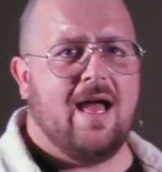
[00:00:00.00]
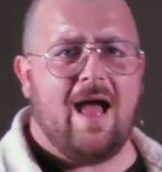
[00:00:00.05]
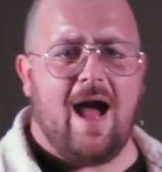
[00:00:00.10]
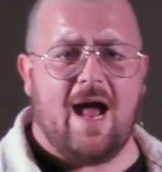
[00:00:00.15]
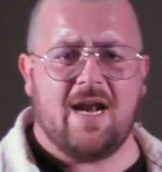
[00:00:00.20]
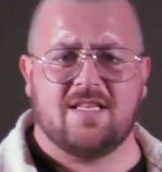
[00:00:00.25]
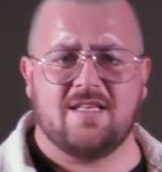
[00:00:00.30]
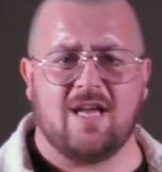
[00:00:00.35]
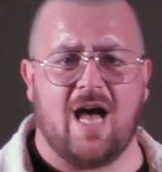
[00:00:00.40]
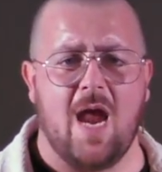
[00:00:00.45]

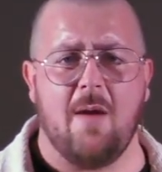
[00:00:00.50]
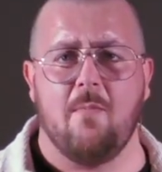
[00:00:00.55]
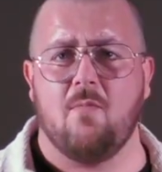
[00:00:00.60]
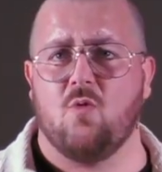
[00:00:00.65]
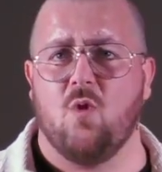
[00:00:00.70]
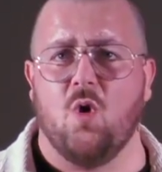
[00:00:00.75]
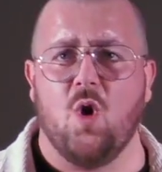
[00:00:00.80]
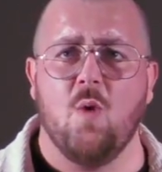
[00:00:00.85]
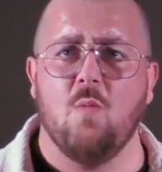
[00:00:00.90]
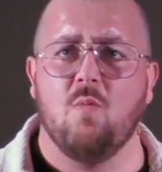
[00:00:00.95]
At the time,
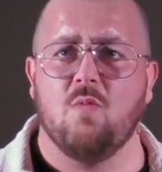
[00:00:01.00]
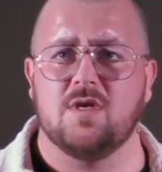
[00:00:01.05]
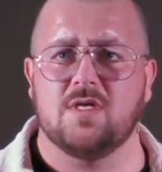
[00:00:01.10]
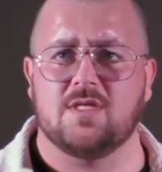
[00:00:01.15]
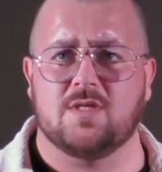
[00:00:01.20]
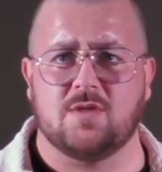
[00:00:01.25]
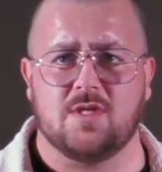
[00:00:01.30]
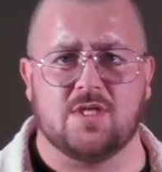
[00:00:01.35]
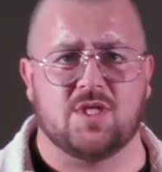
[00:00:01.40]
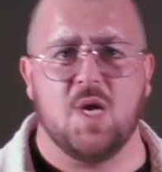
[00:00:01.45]
Rome
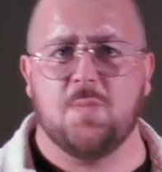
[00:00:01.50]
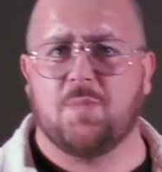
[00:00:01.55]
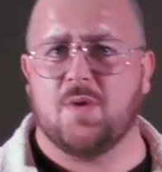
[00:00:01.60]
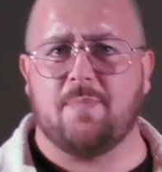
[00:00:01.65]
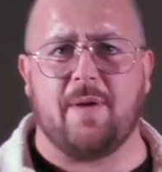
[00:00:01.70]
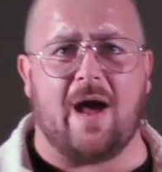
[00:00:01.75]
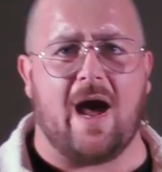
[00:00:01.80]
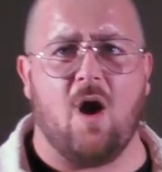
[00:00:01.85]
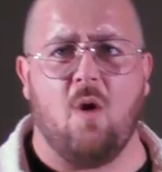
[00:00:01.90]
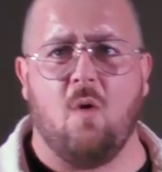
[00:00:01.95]
was the
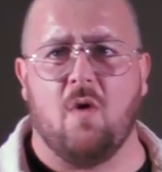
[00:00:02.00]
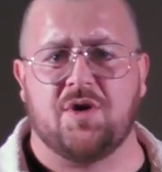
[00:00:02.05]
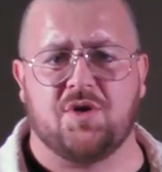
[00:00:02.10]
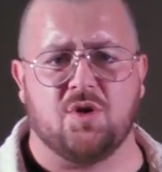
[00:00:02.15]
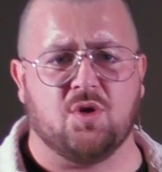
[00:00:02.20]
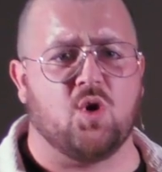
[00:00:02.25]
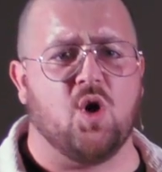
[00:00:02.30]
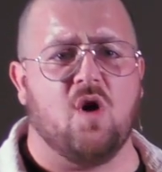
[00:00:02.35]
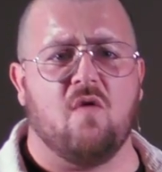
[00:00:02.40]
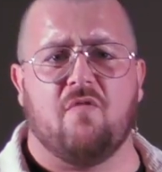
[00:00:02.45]
superpower,
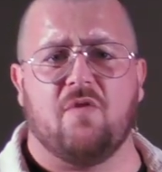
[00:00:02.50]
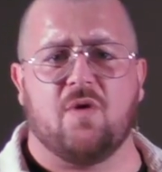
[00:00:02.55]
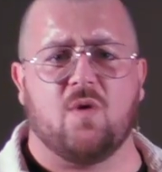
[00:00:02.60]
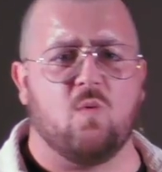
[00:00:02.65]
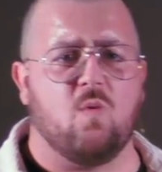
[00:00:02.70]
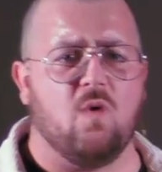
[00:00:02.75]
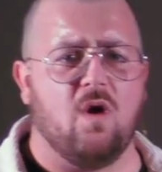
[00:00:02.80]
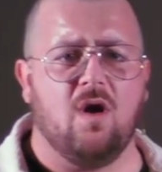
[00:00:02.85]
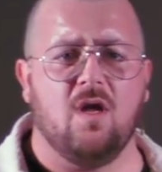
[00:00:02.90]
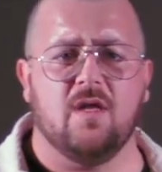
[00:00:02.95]
took over the
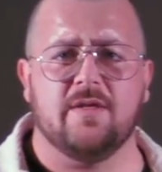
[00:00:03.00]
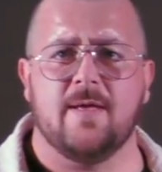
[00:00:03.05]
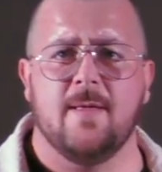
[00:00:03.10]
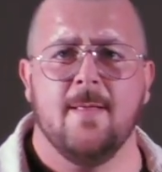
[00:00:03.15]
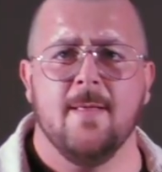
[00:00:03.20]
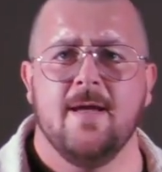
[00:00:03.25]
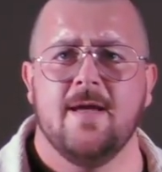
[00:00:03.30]
world.